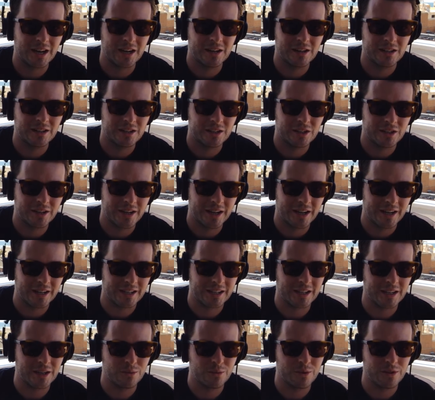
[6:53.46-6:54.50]
of
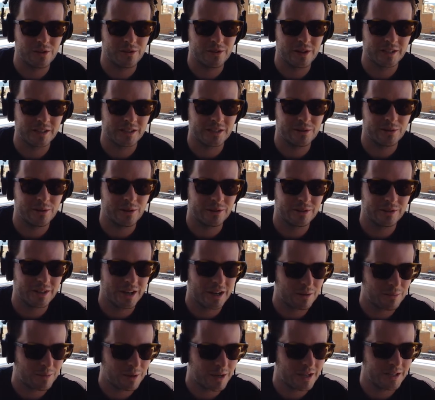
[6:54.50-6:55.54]
connecting it with your SQL
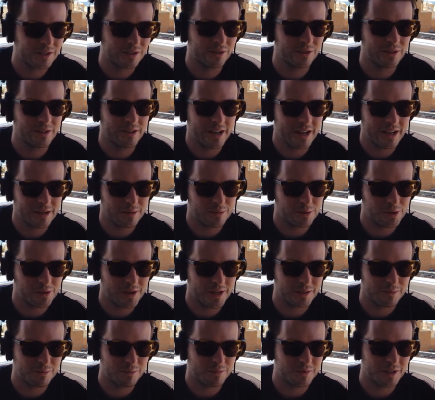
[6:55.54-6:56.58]
database or your
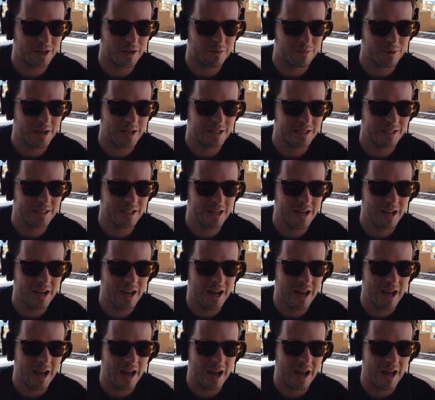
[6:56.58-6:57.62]
AWS database
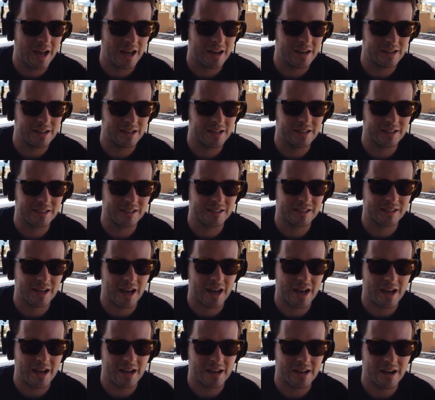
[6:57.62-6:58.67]
and it's
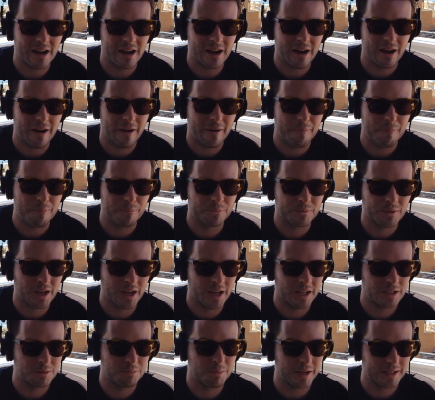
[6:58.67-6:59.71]
a um,
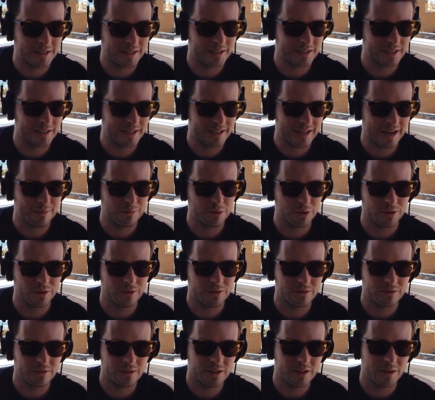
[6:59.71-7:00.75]
it's basically a
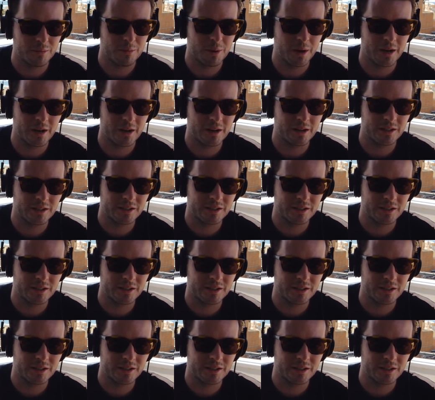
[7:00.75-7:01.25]
Tableau competitor.